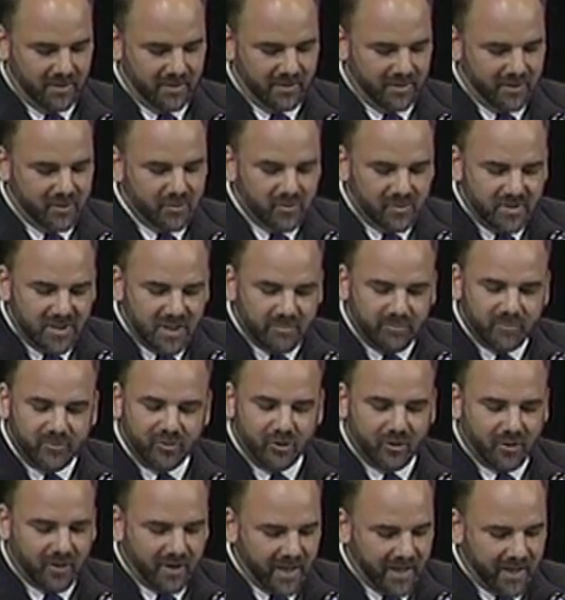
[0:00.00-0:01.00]
you dipped
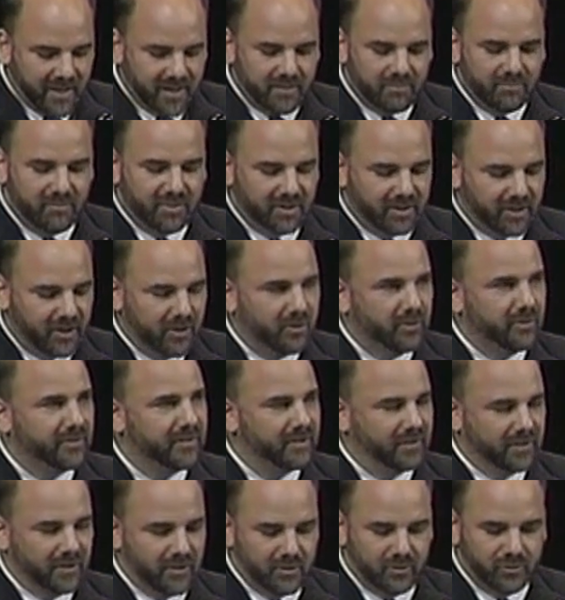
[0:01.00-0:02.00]
your head below
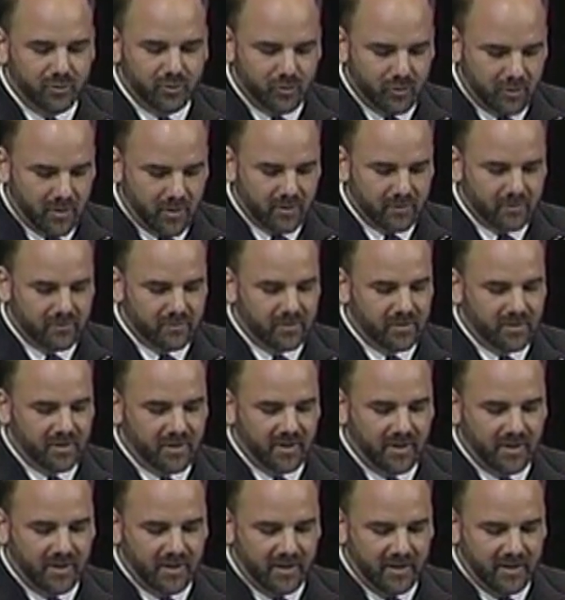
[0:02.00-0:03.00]
the low drone,
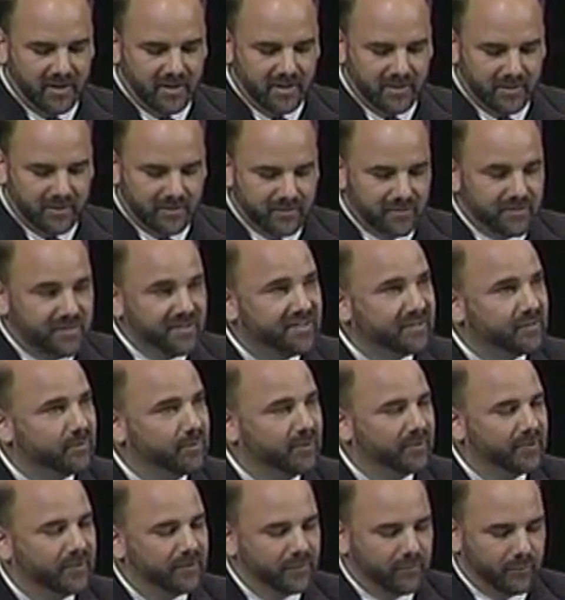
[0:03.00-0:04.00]

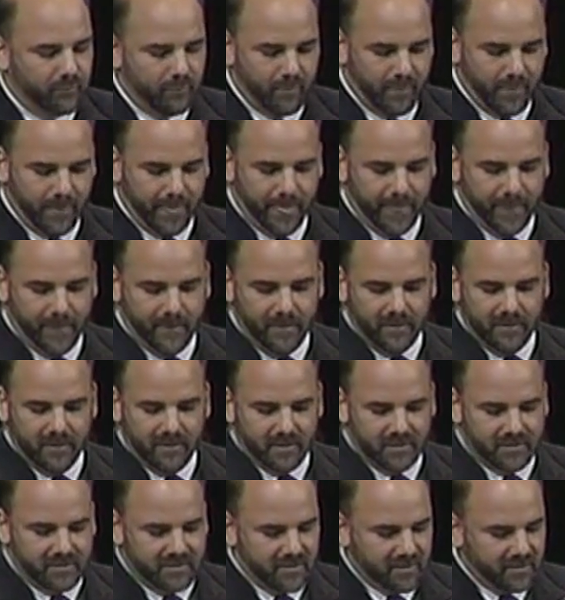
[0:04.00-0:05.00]
invisible,
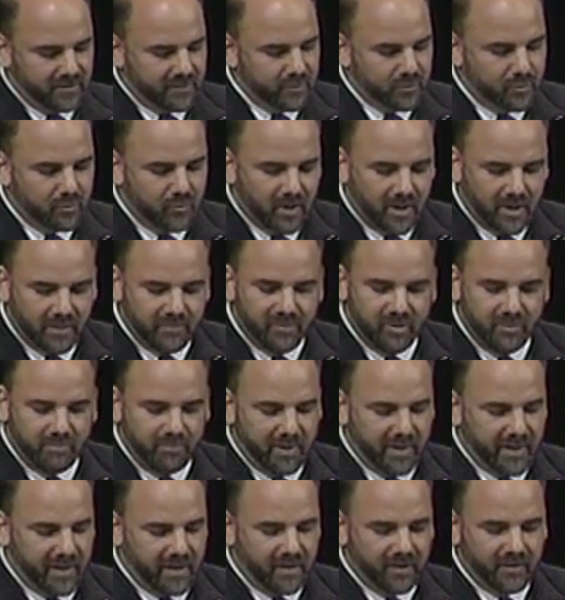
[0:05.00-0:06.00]
until you rubbed a
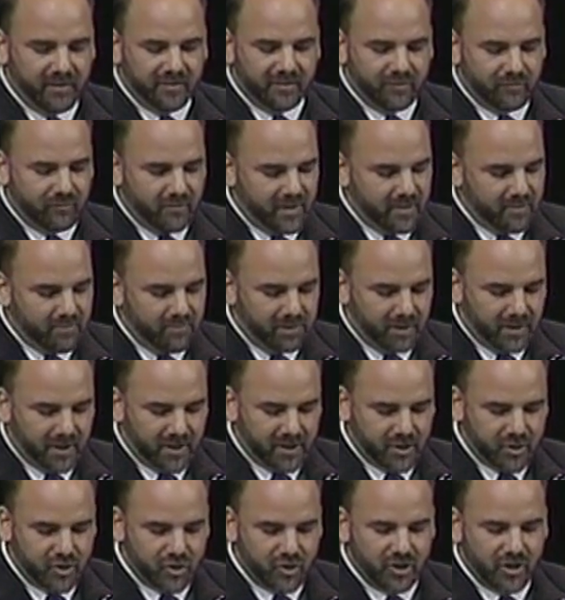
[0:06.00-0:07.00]
pear's red
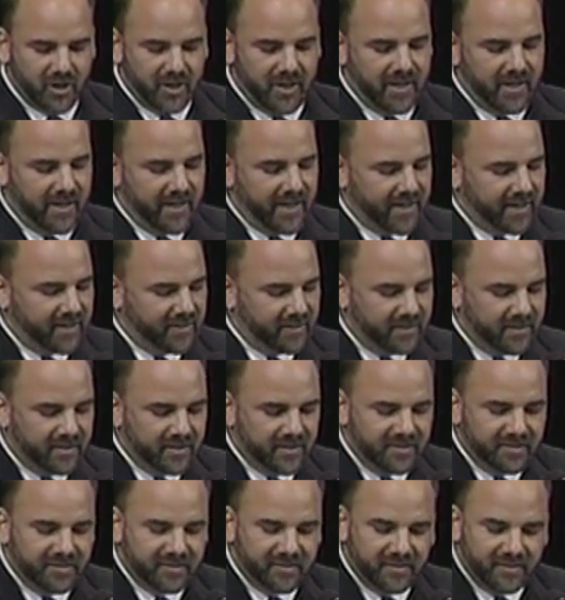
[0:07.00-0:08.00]
blush and
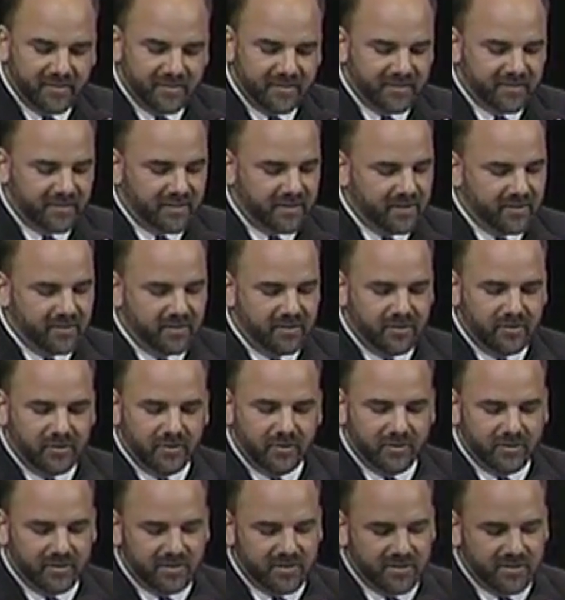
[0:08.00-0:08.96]
kissed its skin to your